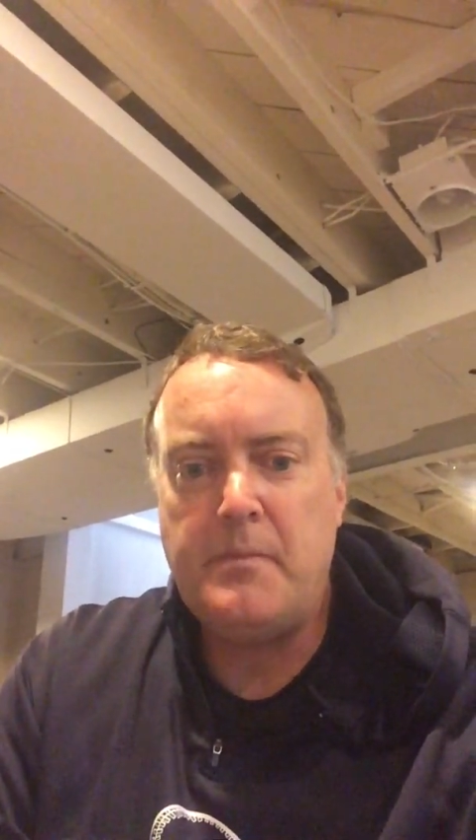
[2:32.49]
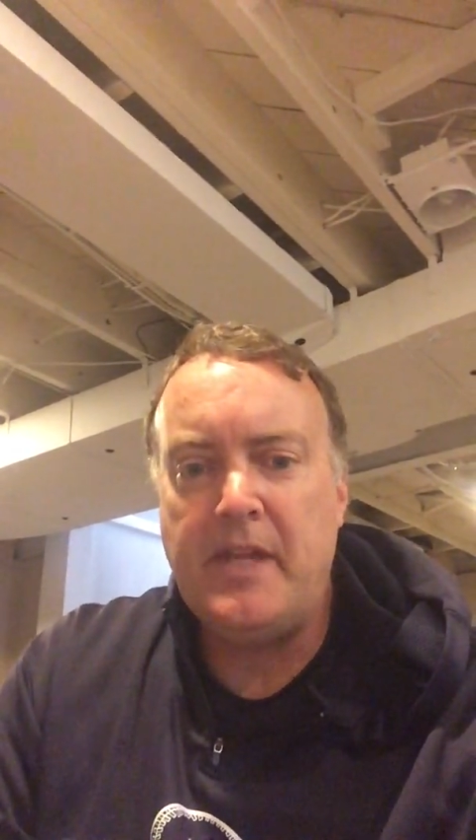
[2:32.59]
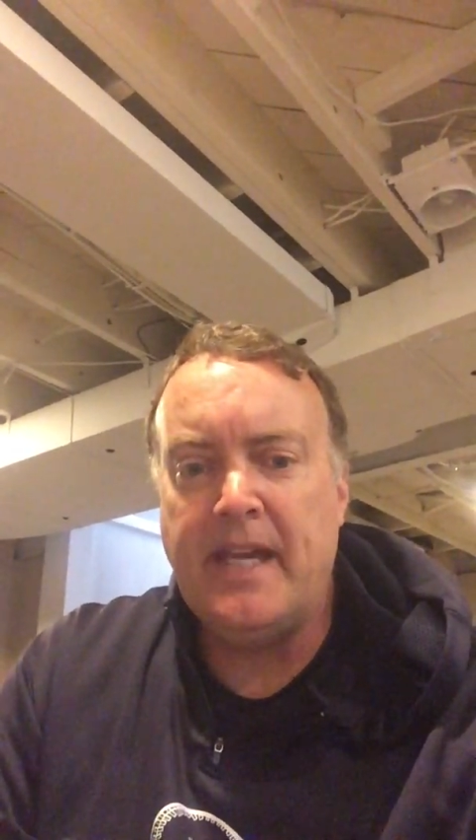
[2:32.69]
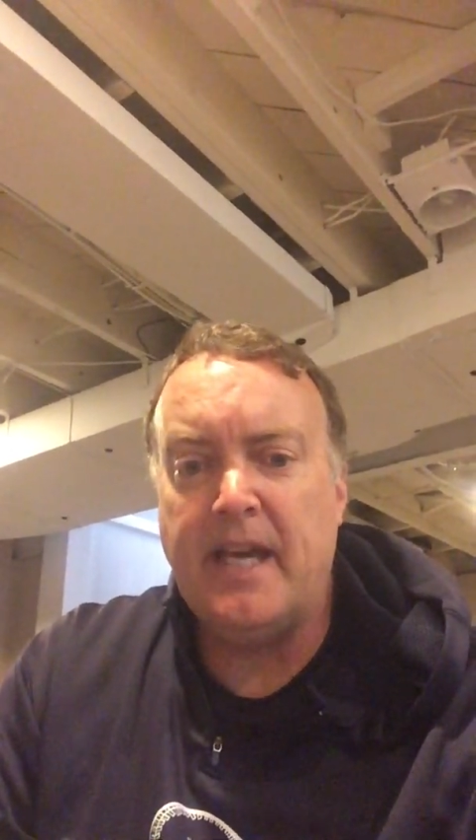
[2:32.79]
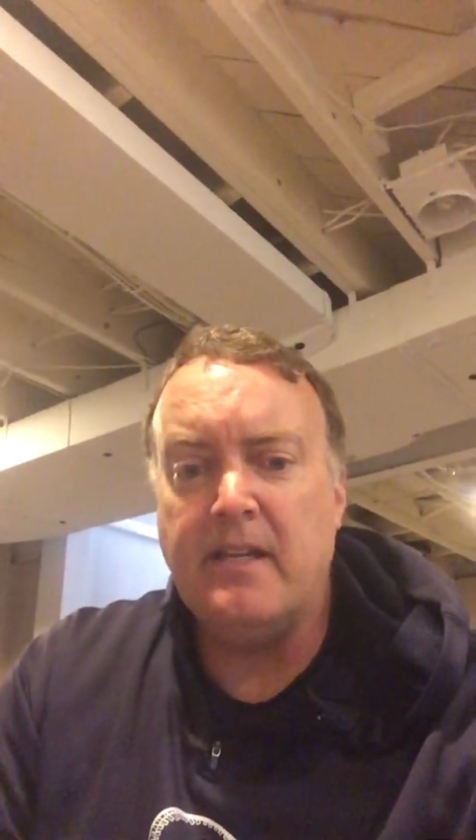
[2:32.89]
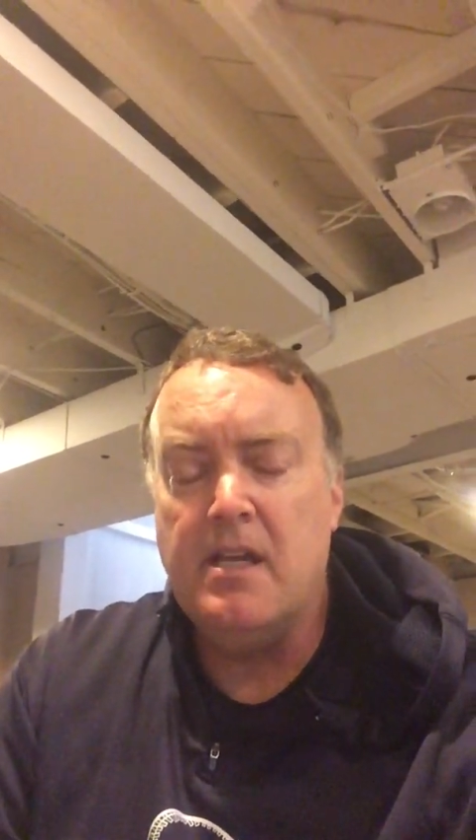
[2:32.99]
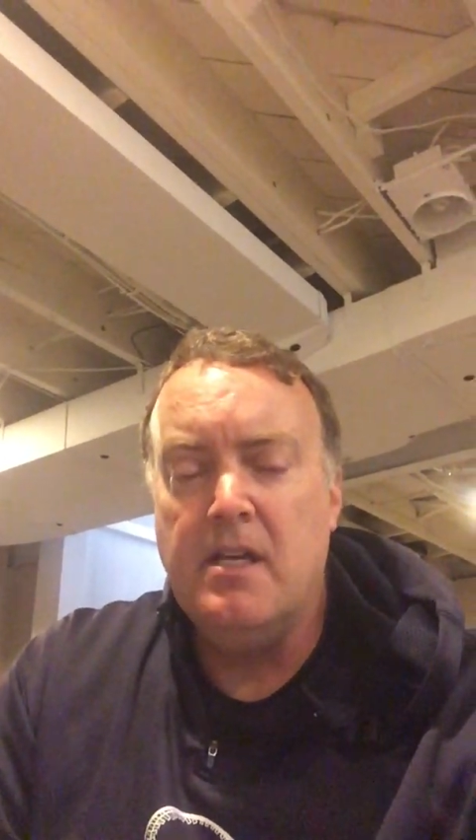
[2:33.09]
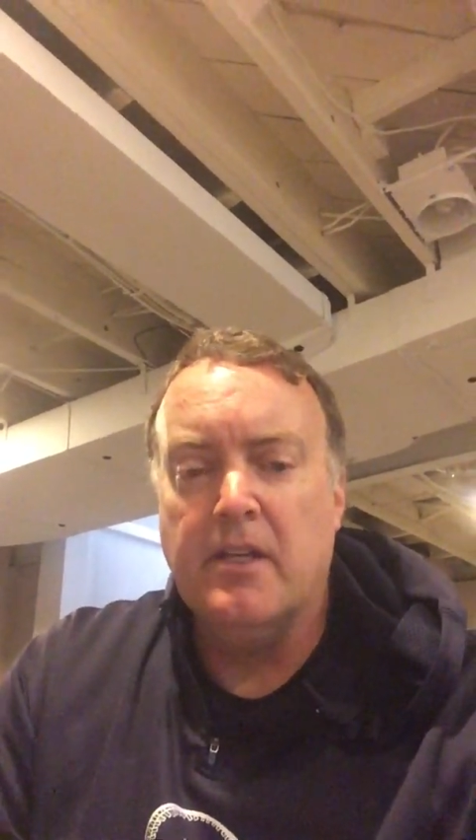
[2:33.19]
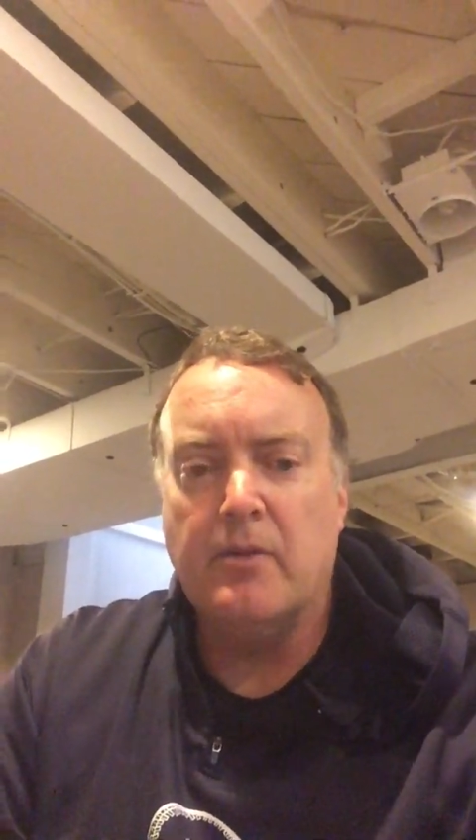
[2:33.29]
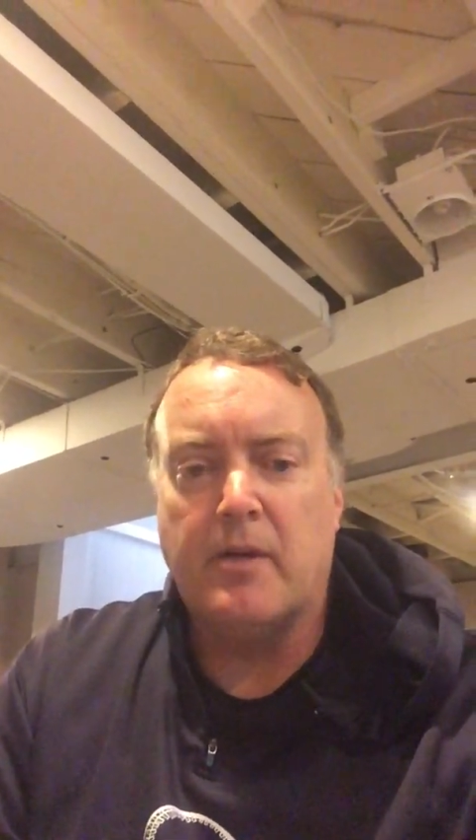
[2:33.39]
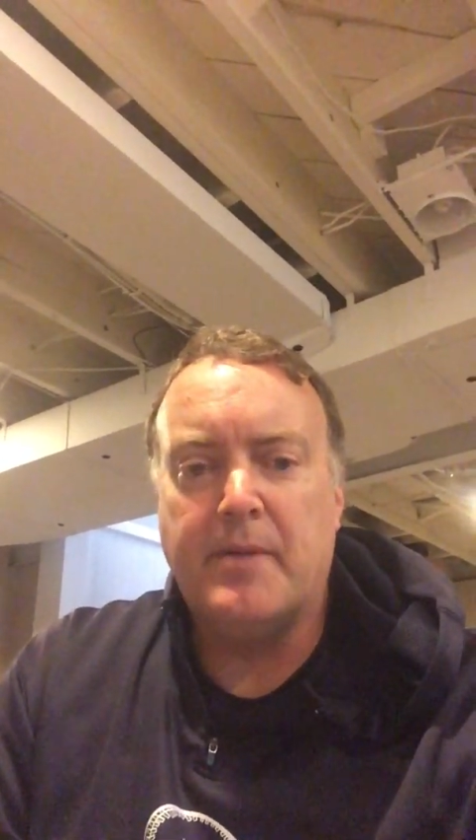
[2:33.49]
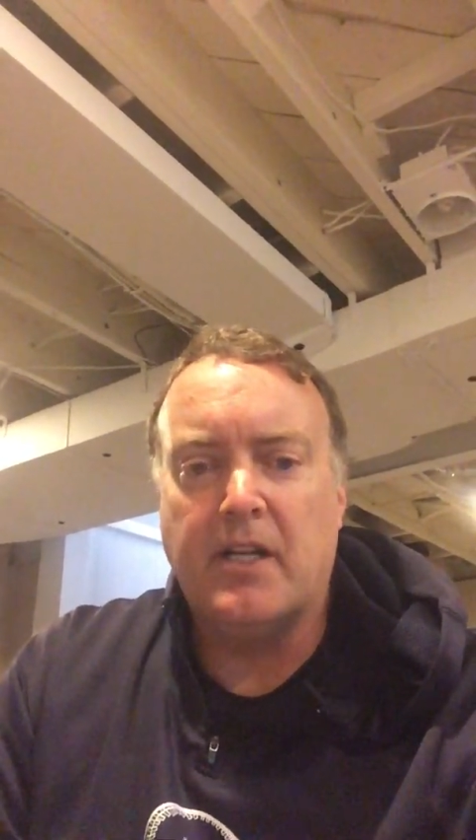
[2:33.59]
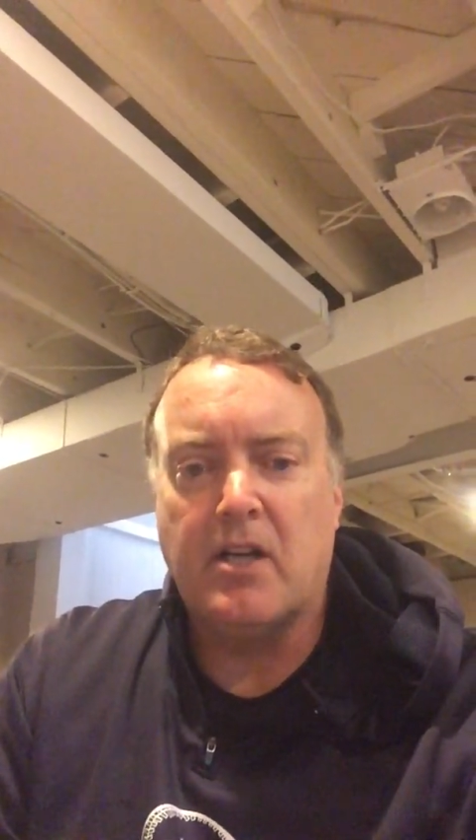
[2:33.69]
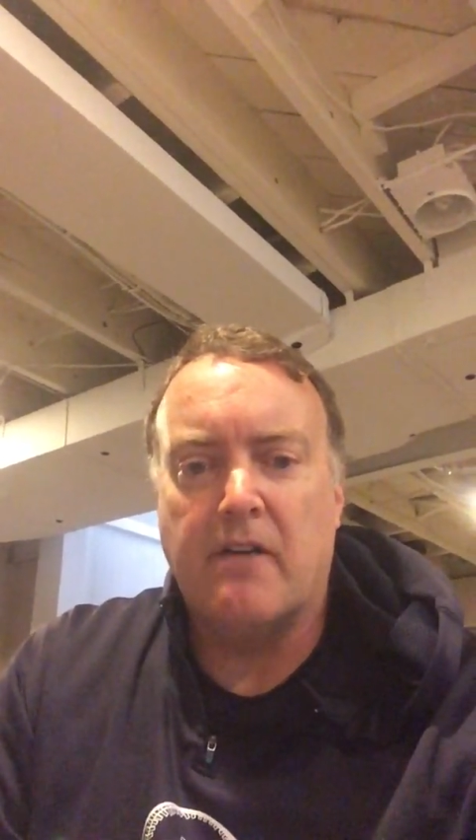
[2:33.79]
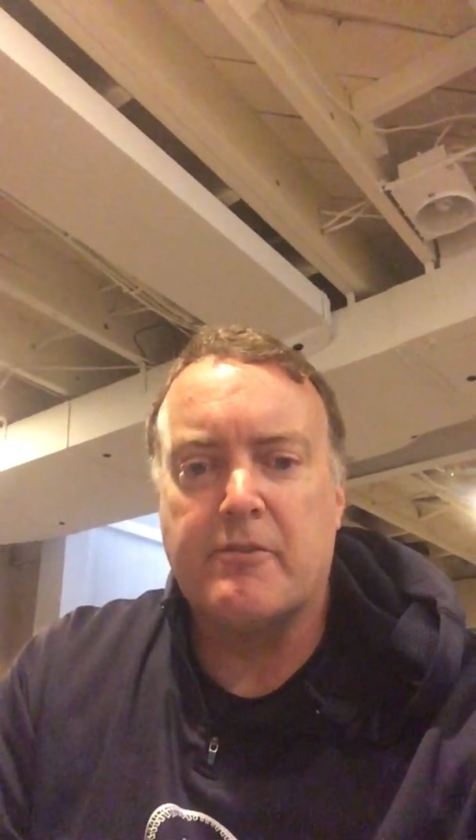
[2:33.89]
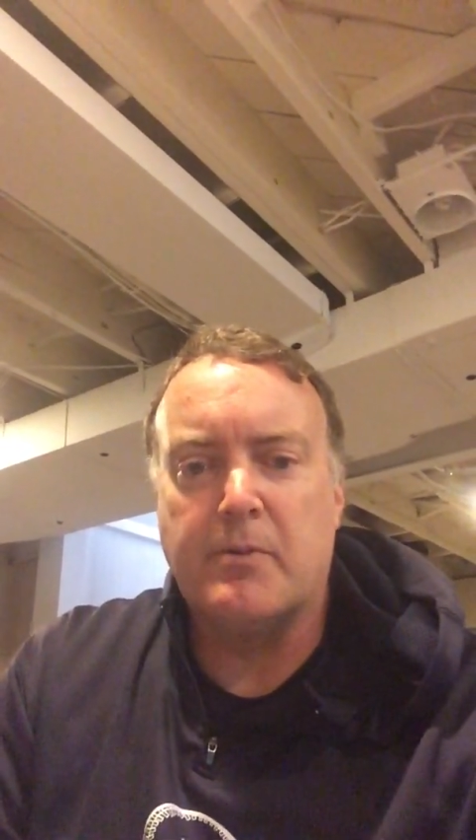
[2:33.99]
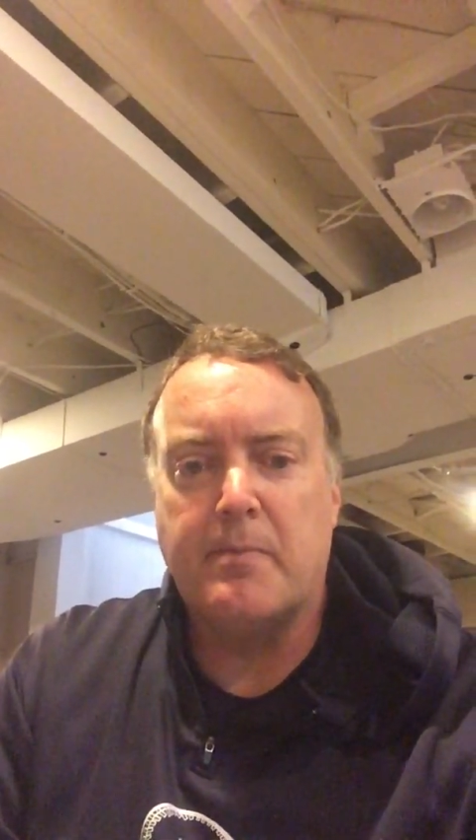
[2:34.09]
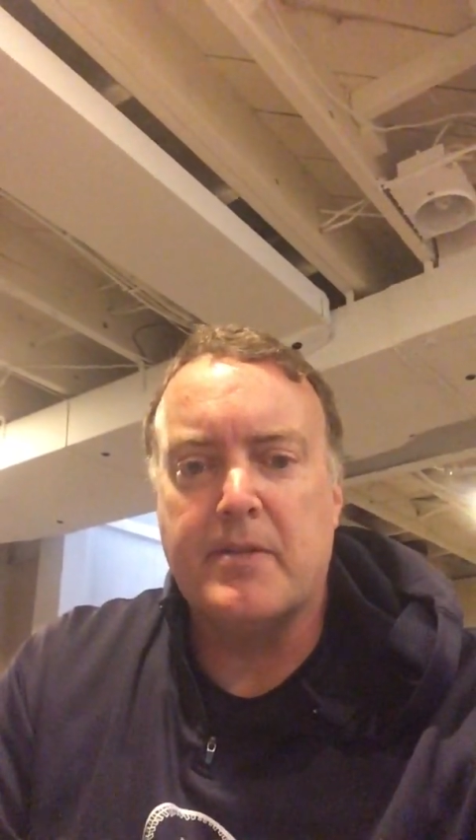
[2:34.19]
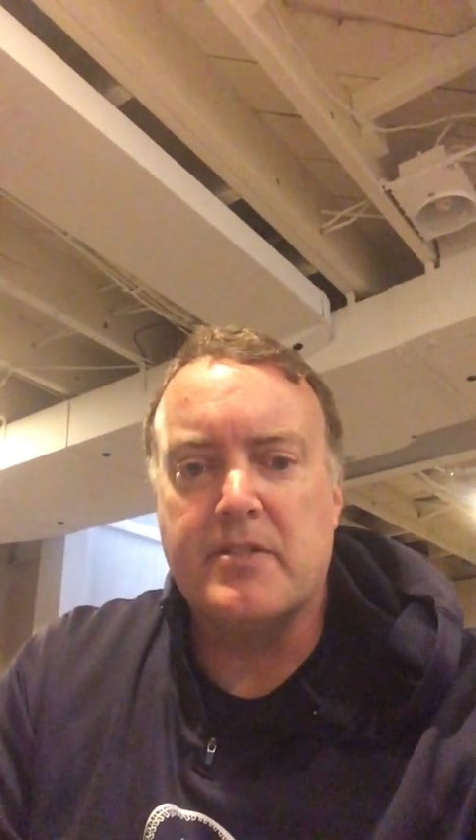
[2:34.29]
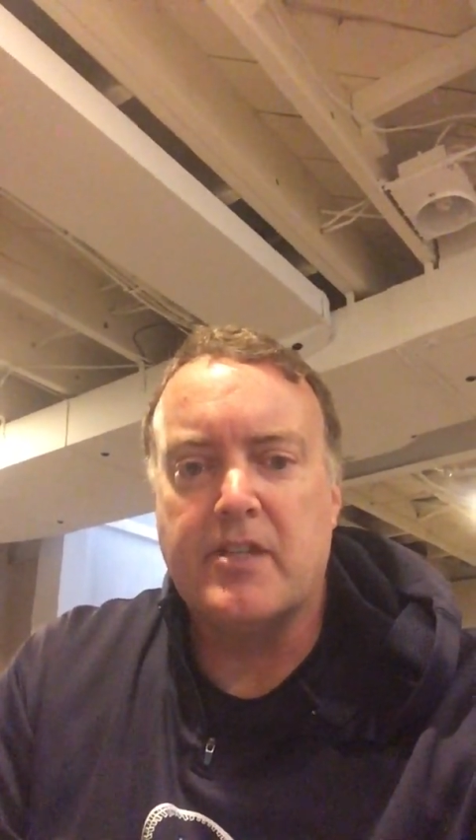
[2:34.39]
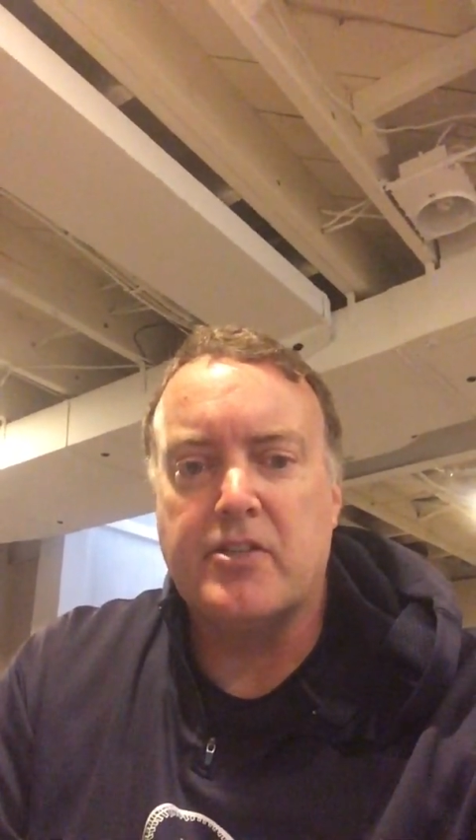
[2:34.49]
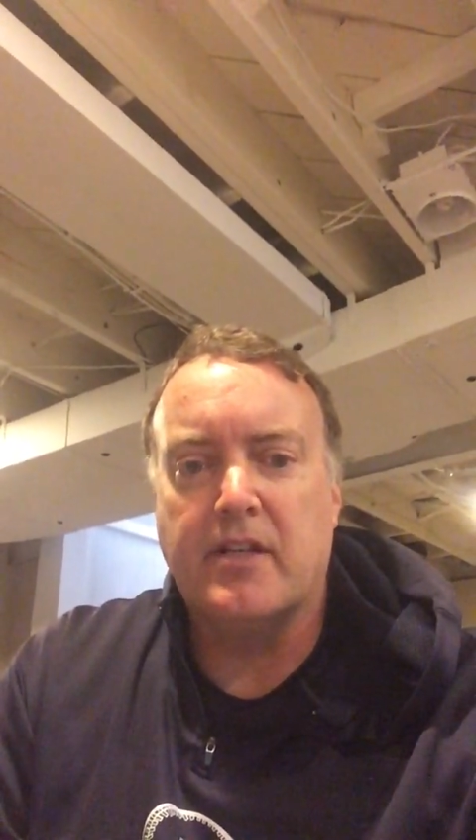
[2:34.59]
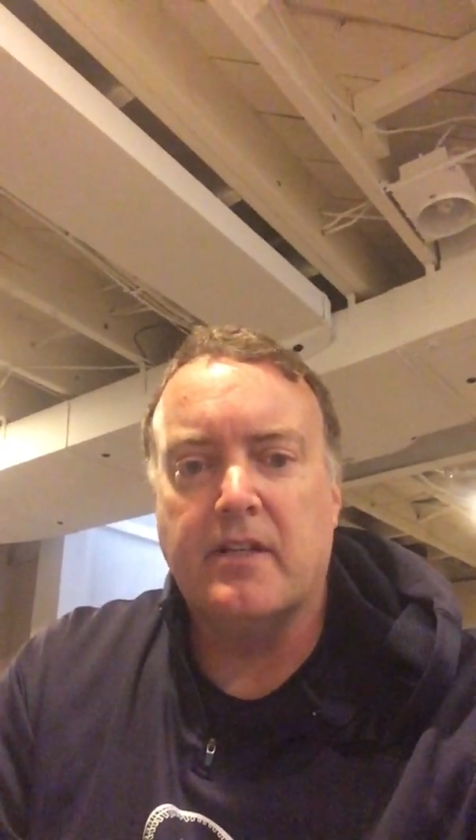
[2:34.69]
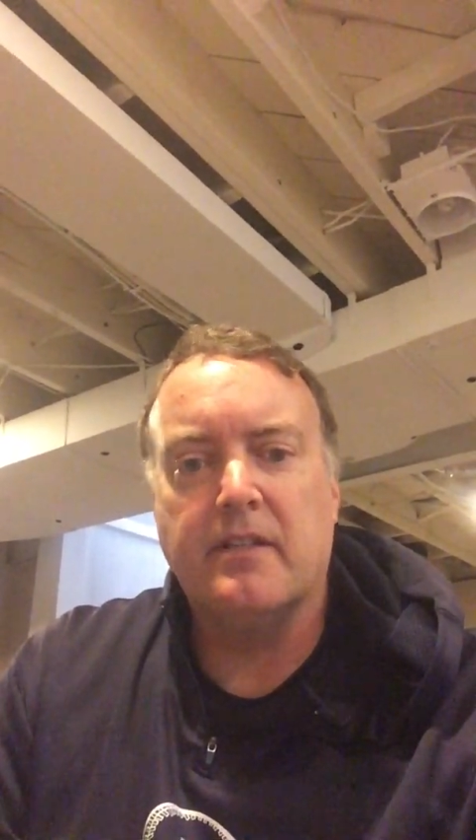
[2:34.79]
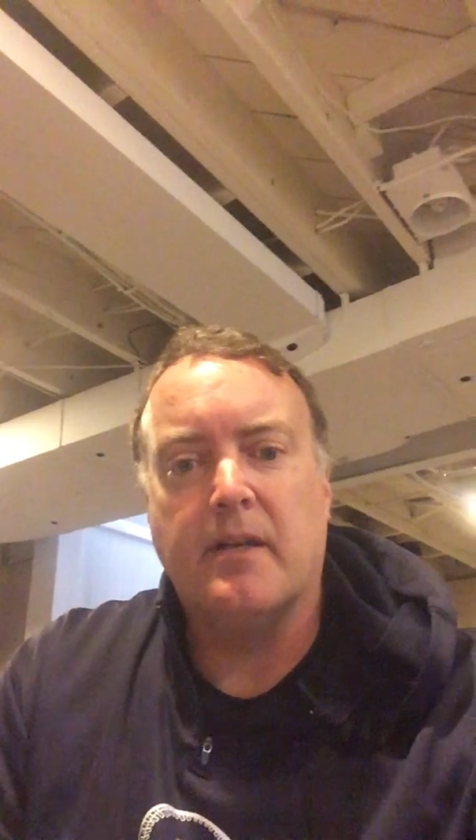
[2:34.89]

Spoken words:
And you want to be in a comfortable position,